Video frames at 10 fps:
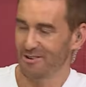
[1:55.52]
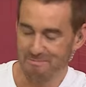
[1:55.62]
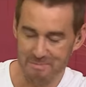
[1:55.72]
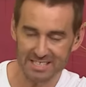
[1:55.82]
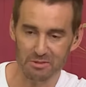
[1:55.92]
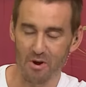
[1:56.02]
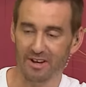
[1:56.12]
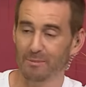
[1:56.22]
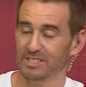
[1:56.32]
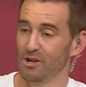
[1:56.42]
So it must
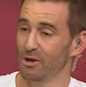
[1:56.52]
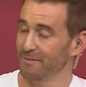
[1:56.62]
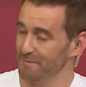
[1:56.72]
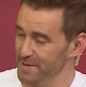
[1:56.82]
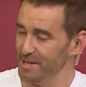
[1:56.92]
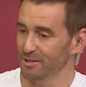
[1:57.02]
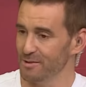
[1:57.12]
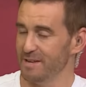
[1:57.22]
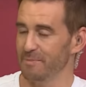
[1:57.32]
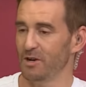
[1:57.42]
work, it must look and feel
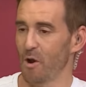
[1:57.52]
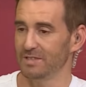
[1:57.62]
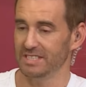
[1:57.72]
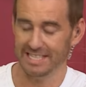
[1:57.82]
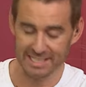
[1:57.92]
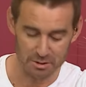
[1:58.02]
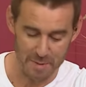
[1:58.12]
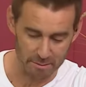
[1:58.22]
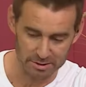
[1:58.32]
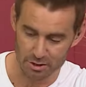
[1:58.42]
great, but it obviously needs to
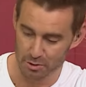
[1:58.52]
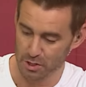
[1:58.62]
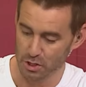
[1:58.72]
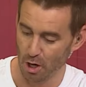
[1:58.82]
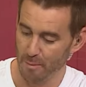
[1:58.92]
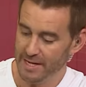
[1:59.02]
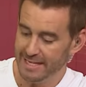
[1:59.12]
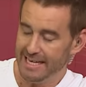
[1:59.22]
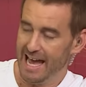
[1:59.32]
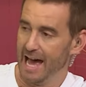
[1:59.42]
be able to do the job.
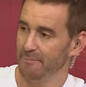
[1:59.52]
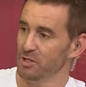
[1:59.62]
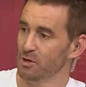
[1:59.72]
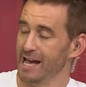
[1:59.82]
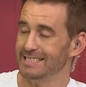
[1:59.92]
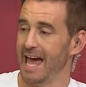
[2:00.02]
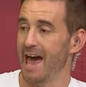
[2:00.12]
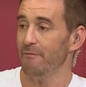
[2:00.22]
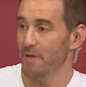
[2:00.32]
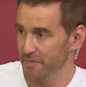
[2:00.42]
Um, you guys
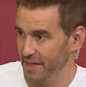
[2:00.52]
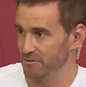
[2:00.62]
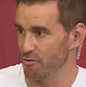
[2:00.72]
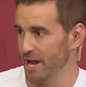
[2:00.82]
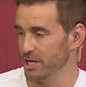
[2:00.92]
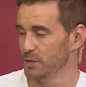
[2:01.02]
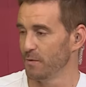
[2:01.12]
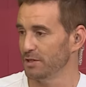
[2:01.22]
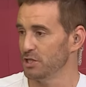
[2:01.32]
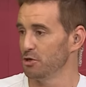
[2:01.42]
have that range. You've
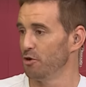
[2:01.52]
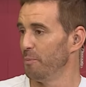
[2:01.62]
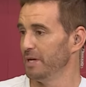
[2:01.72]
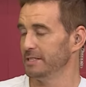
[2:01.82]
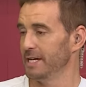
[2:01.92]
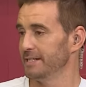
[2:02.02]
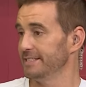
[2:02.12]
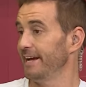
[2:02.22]
got the durability and the